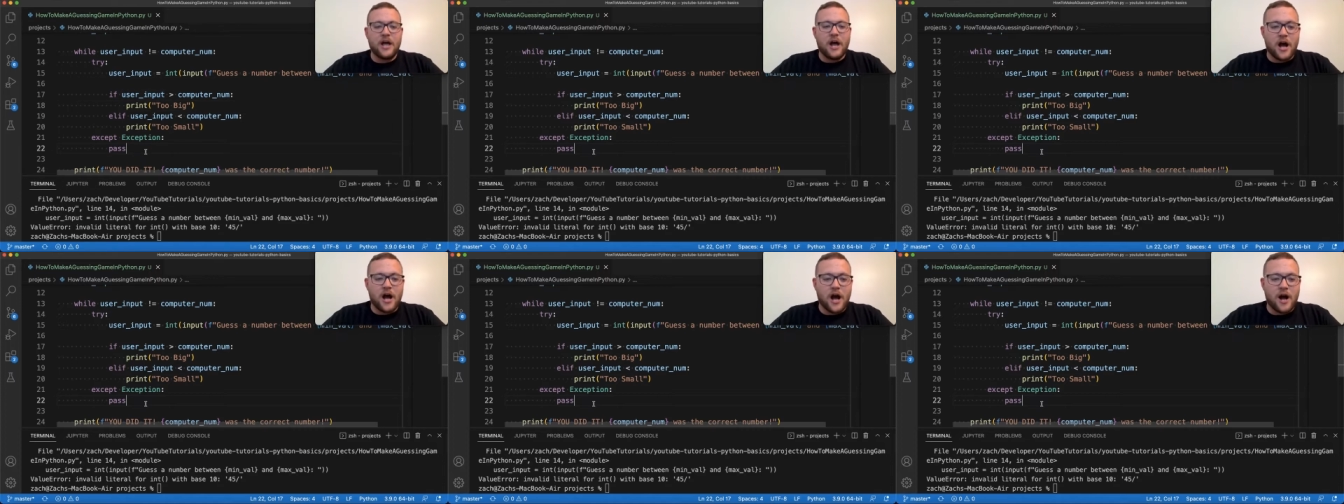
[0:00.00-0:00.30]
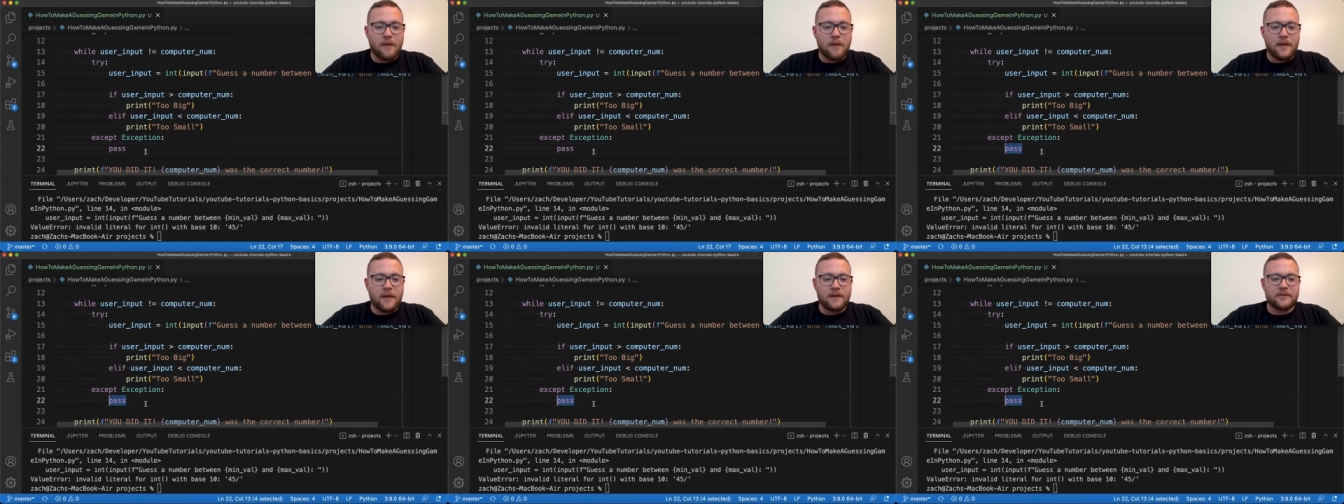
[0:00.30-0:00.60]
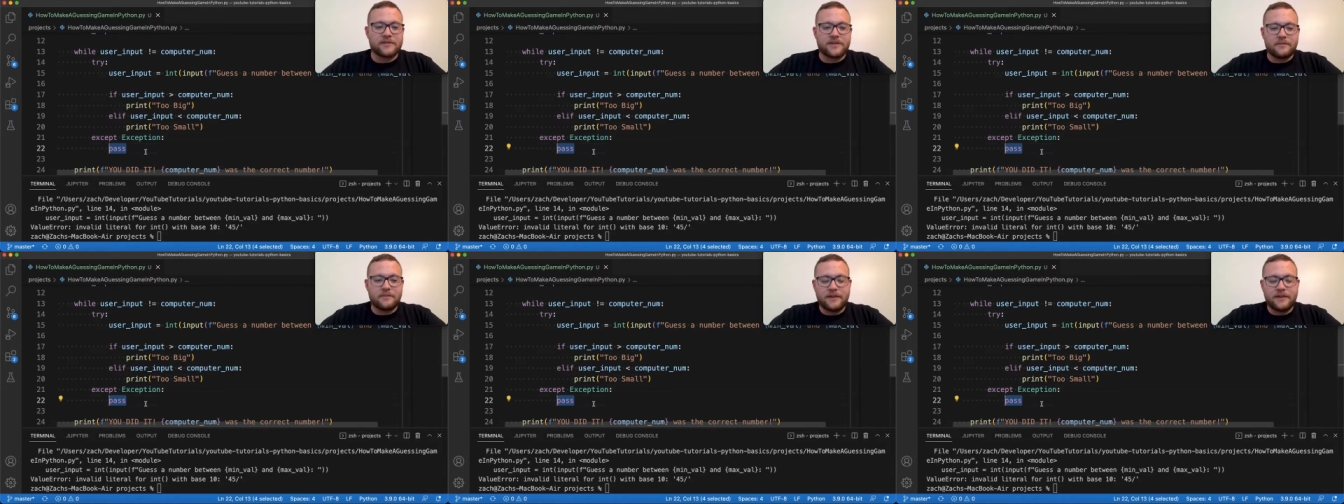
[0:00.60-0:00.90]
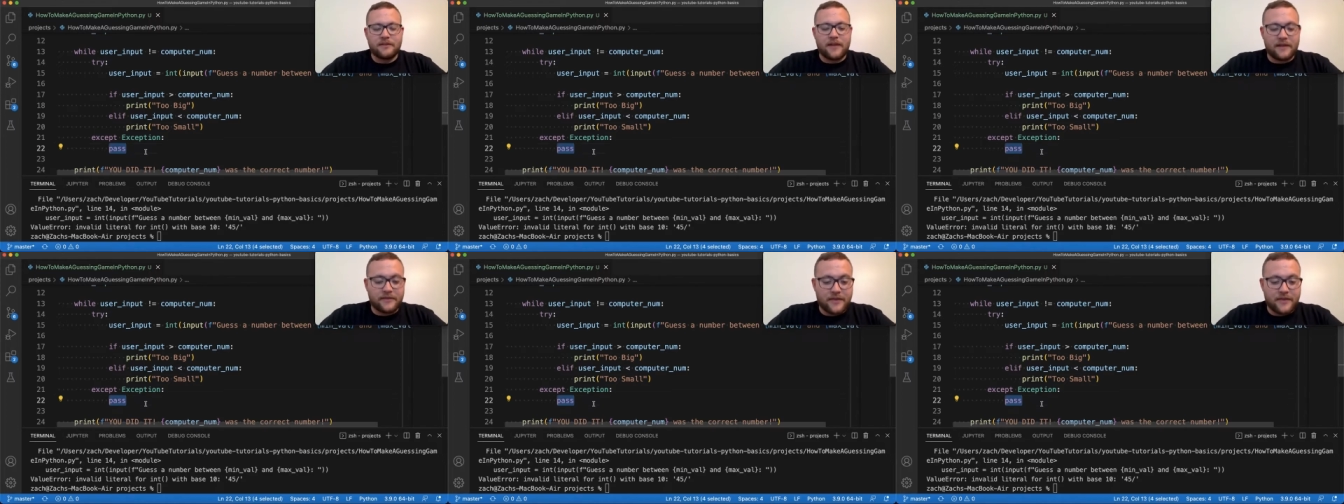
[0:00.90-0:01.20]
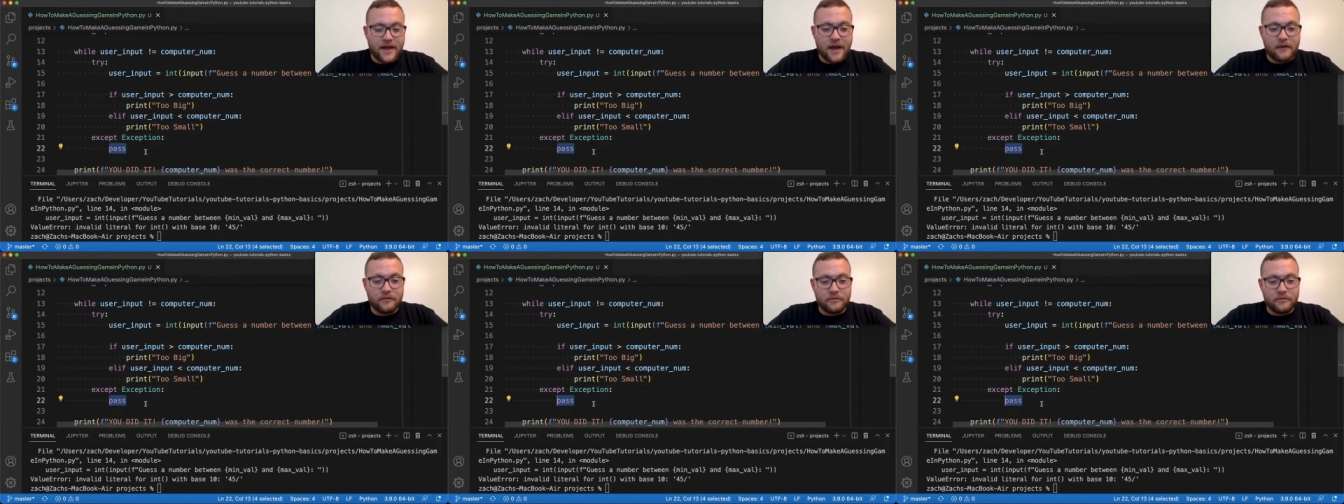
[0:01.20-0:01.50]
Um, and something like
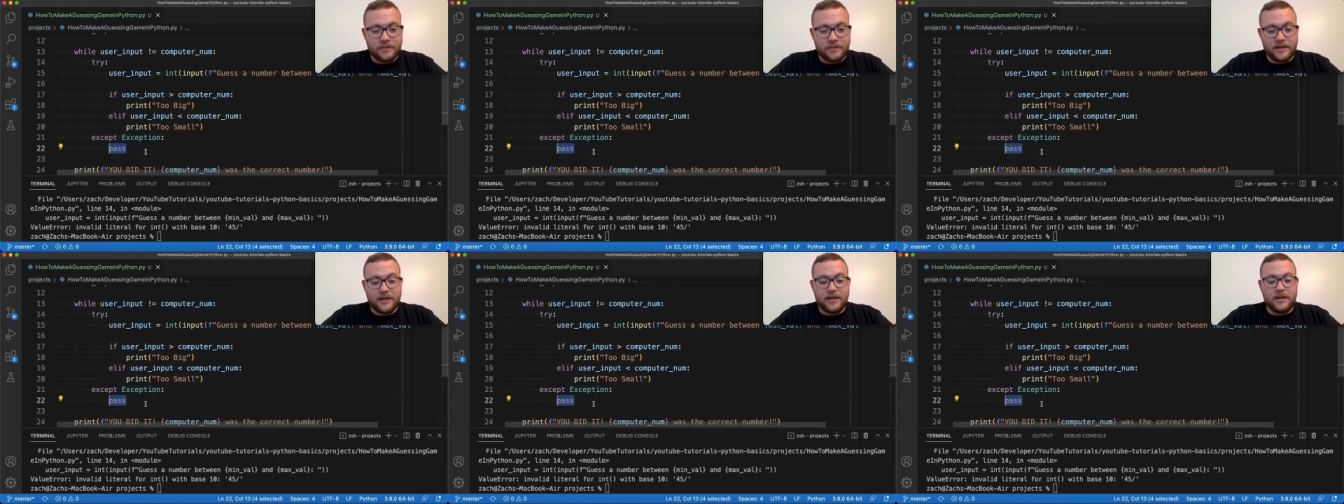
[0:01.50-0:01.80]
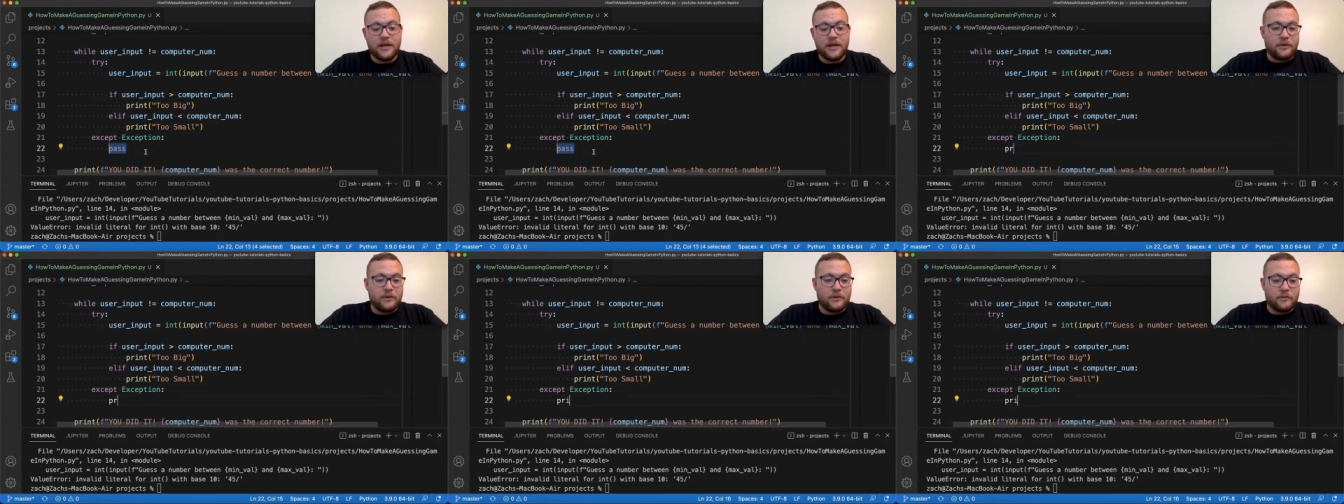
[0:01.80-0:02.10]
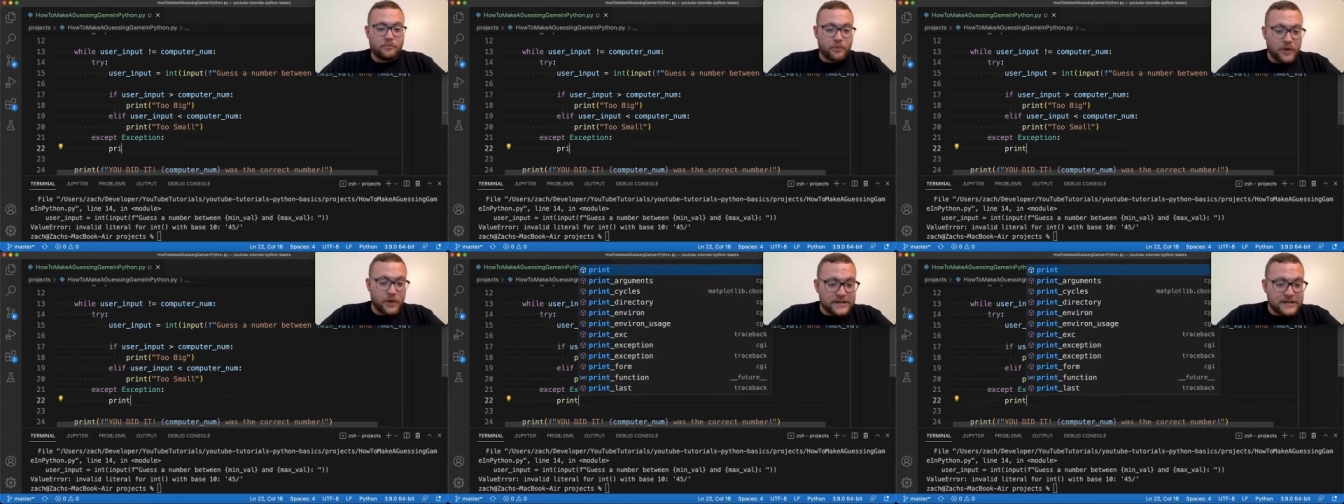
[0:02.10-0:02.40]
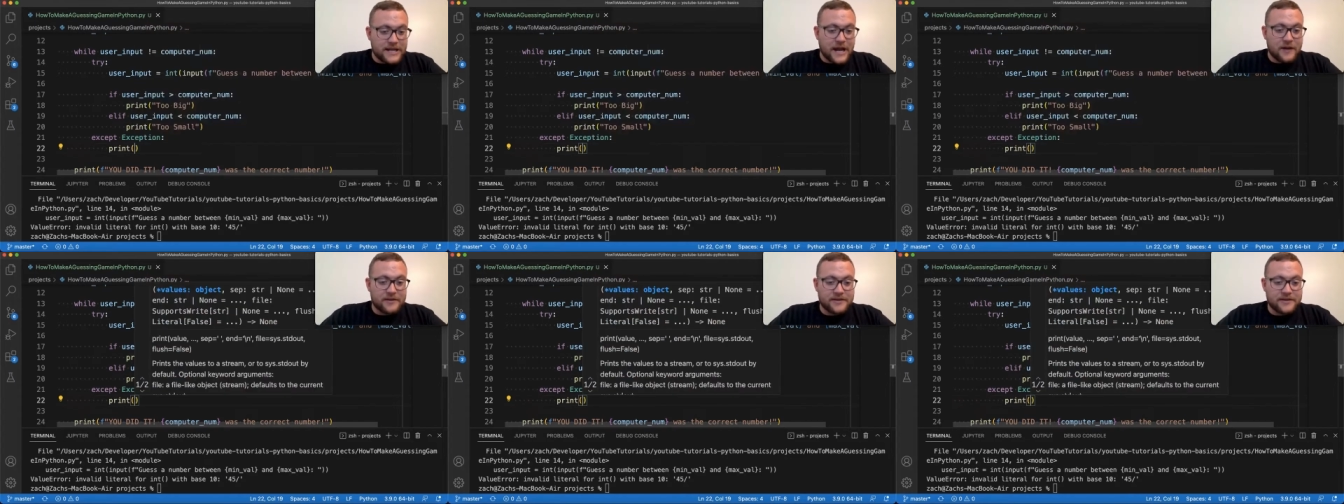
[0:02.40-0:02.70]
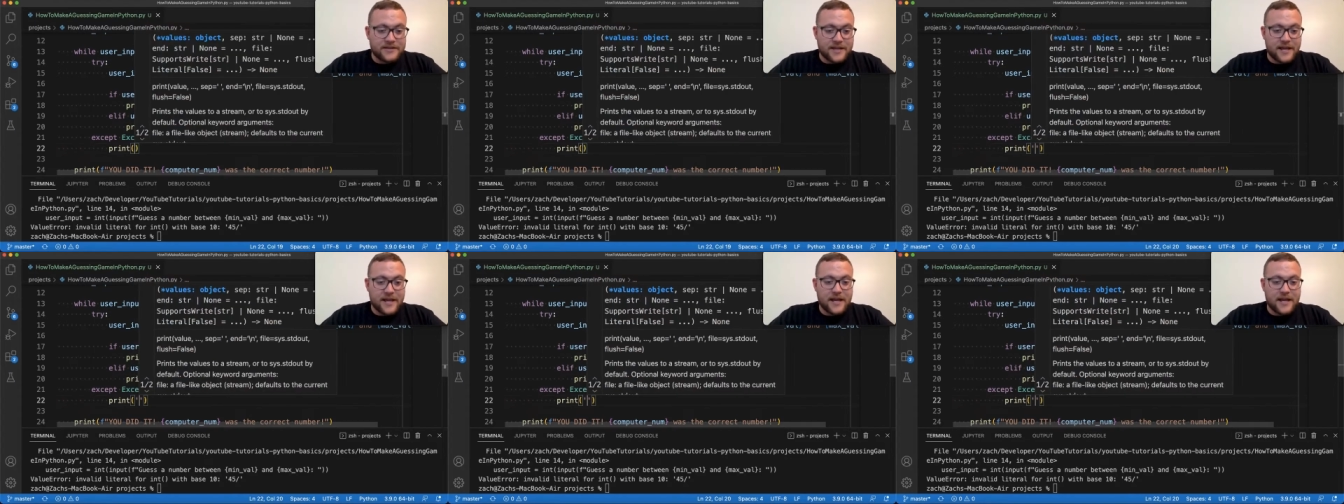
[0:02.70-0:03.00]
that would be, we would print out and
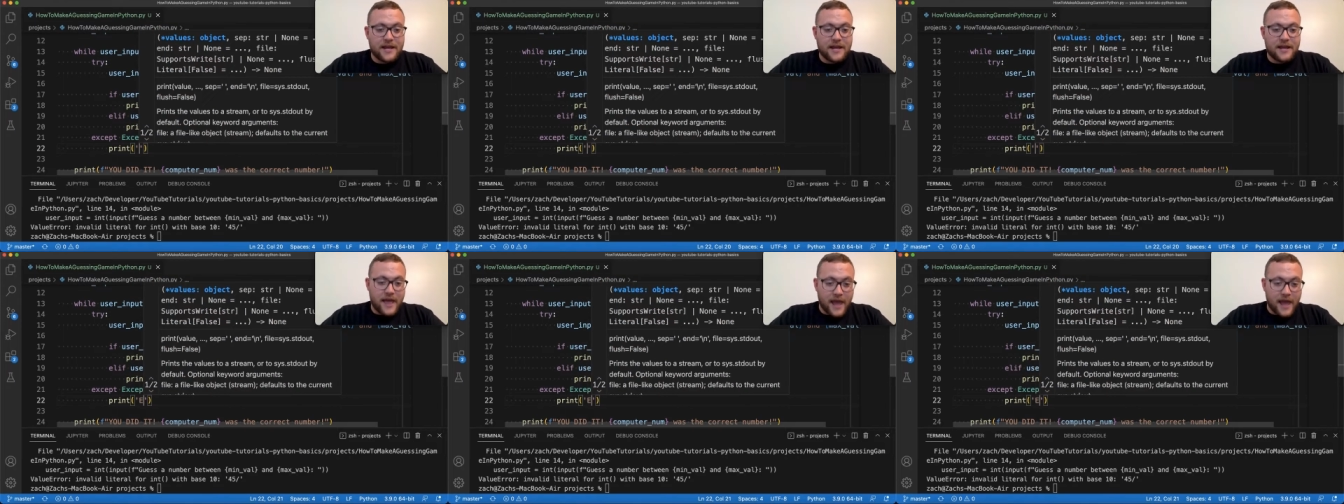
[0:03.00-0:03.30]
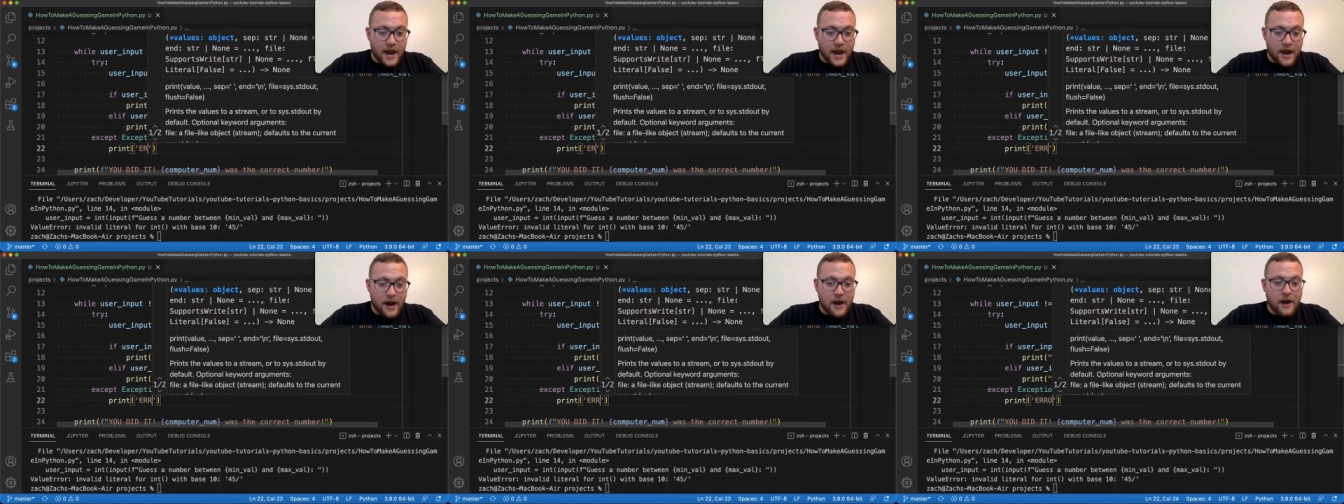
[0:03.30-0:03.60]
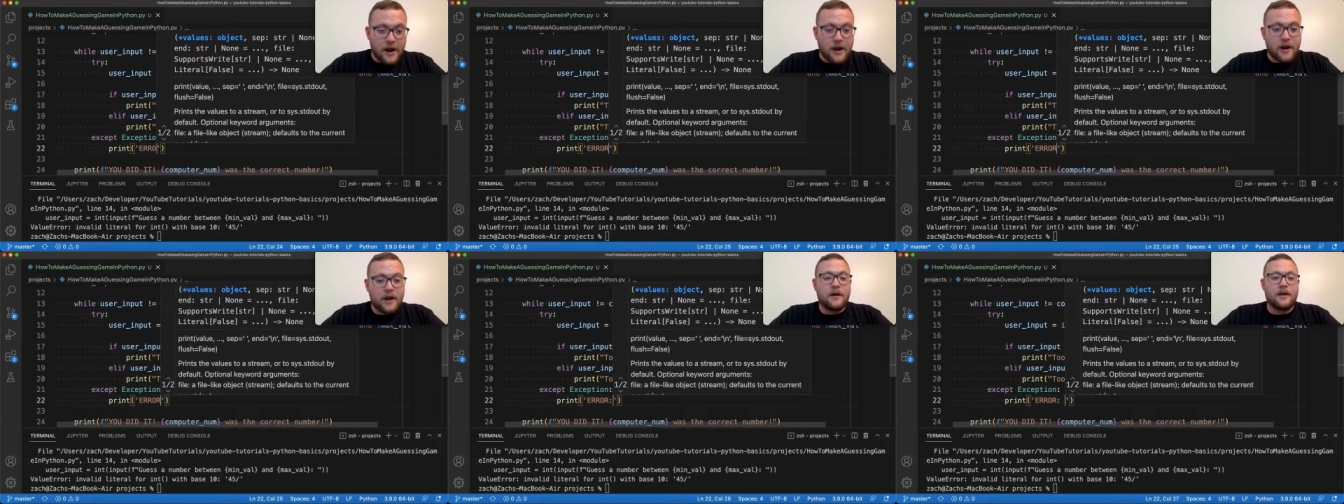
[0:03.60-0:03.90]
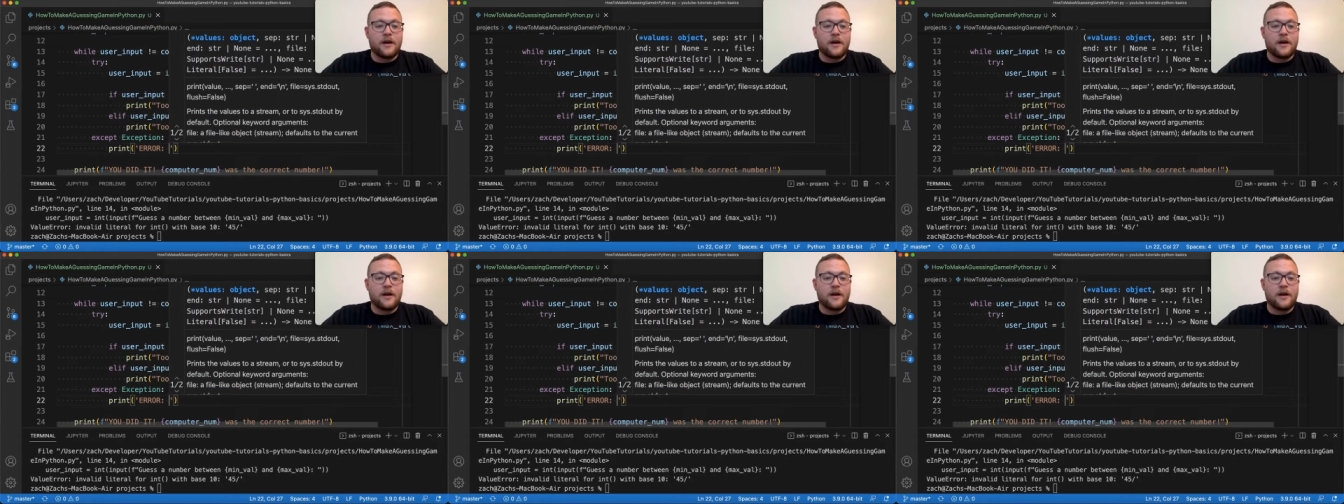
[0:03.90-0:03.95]
say, error,